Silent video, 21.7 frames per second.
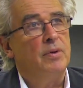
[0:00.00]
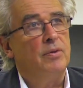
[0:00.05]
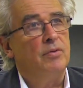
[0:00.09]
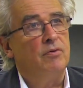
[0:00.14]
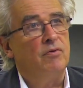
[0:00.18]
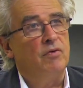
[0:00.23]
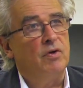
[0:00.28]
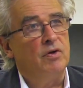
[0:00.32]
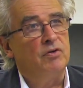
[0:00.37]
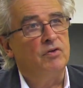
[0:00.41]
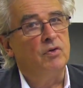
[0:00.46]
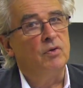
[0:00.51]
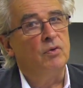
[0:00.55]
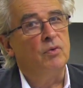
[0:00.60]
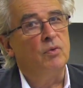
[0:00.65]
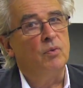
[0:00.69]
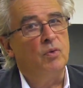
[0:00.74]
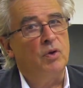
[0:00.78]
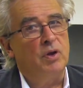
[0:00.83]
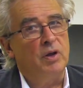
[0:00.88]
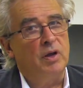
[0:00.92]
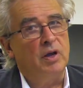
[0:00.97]
The rest of
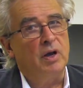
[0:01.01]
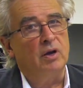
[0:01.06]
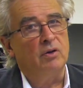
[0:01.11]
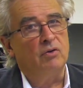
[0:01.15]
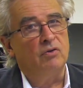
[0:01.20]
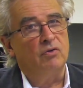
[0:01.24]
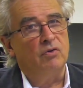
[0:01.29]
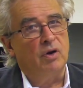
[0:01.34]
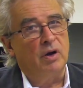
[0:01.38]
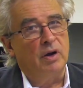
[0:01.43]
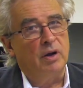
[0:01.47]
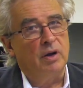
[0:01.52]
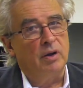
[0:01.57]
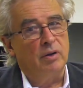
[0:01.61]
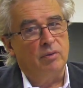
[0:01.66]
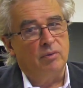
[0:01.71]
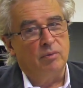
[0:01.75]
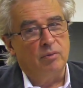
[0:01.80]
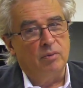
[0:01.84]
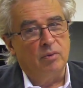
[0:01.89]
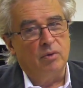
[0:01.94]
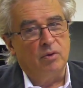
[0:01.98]
the week I try
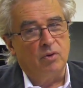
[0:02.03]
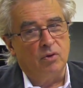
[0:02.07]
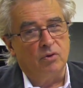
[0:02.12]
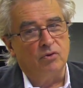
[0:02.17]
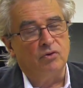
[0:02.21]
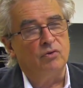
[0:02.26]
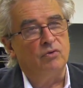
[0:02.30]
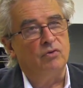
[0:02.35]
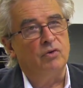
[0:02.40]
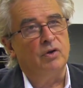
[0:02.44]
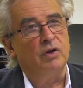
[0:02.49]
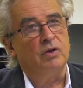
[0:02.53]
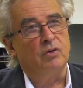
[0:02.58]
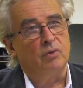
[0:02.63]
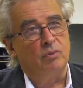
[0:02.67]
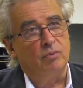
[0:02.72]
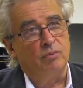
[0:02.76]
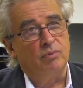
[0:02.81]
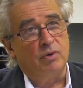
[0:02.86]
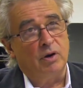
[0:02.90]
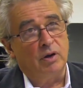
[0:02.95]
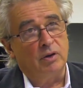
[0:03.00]
and concentrate
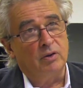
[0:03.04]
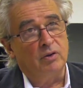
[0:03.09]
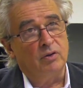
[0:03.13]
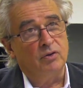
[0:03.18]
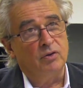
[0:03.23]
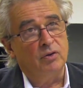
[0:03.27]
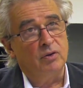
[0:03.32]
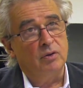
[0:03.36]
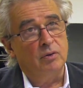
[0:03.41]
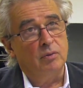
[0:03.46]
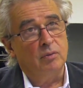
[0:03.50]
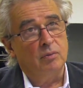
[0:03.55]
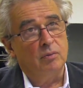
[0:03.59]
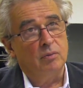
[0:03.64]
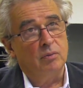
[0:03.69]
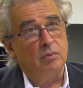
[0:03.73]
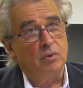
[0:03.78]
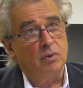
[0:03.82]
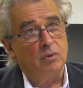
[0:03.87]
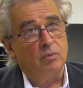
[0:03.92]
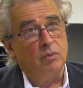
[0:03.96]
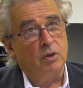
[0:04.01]
on practicing
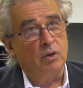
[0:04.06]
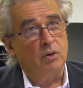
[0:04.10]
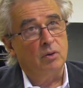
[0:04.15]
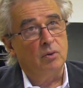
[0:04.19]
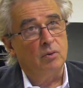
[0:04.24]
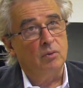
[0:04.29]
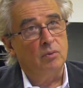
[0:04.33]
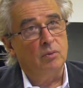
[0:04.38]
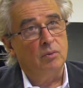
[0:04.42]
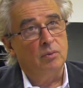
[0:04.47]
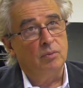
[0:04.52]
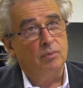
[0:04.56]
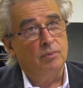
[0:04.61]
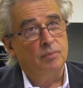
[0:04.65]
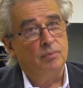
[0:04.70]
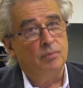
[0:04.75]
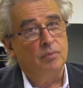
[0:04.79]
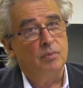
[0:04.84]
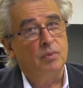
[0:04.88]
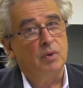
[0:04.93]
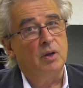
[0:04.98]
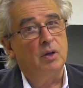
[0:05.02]
on my own
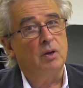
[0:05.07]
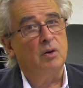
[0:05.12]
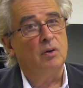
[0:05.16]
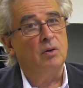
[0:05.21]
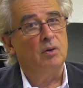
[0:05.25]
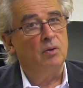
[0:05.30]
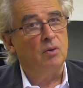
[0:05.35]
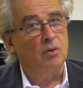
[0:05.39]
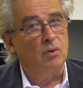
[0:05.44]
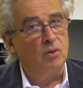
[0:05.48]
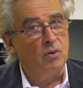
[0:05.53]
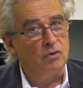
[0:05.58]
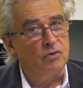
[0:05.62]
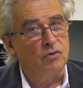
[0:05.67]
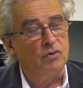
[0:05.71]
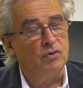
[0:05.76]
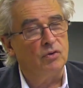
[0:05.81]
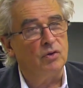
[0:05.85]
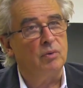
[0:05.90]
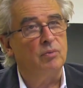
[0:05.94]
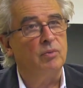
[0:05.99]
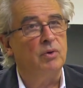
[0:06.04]
and
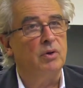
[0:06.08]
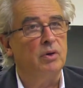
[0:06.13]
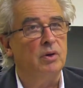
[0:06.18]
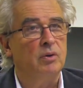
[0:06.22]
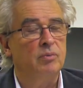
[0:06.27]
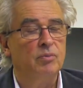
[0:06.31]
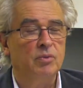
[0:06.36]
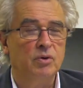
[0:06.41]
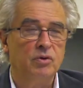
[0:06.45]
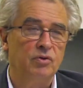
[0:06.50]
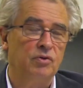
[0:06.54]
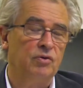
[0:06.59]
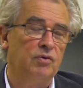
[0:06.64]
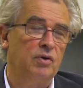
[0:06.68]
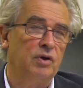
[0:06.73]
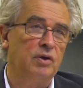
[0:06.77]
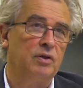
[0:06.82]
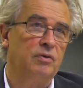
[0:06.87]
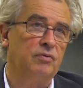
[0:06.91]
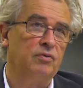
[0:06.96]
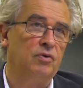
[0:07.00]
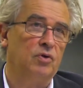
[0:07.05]
also some
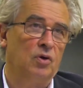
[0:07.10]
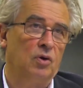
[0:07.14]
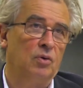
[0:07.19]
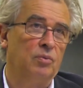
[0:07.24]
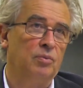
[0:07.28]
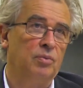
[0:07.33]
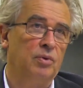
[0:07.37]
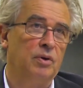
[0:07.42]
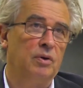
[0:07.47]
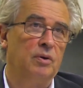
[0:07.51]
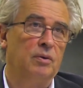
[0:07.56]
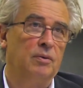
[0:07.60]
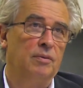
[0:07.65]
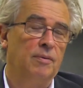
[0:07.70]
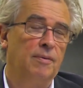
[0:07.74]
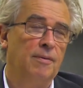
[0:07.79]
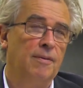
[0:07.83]
administrative job here.